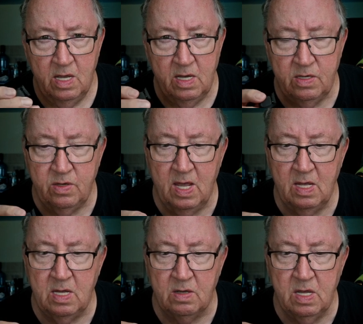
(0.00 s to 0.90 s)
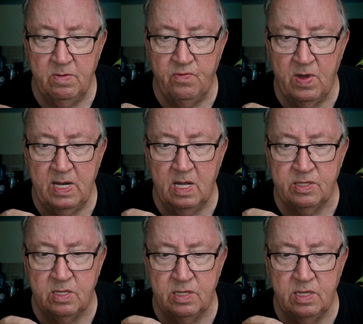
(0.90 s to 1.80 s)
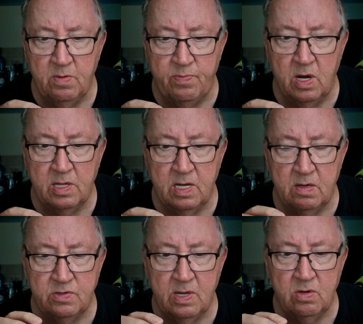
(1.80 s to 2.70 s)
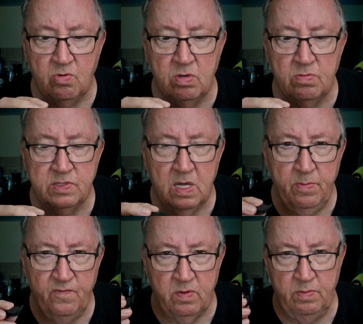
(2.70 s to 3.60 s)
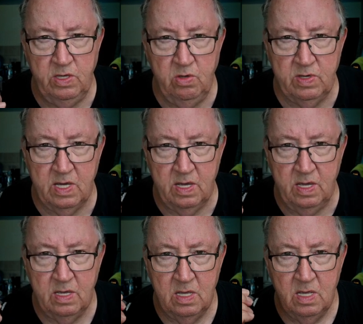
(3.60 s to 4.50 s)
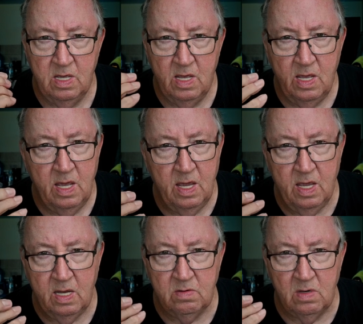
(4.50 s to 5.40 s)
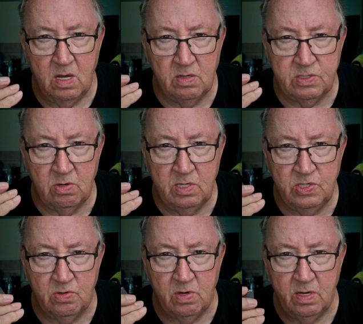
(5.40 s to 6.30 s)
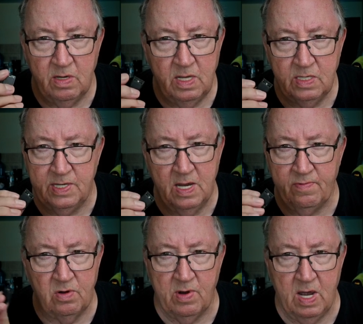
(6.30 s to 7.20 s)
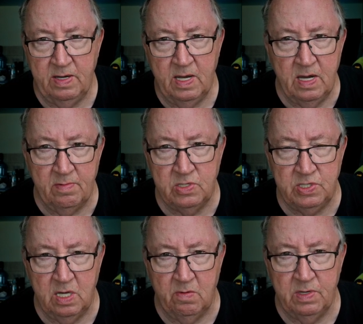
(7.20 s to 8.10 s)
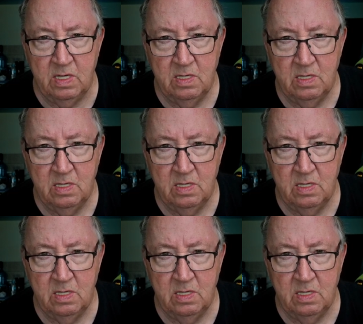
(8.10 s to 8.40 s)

And I come to find out that the part that I was trying to order was coming from the UK. And long story short, it's never arrived. It never shipped.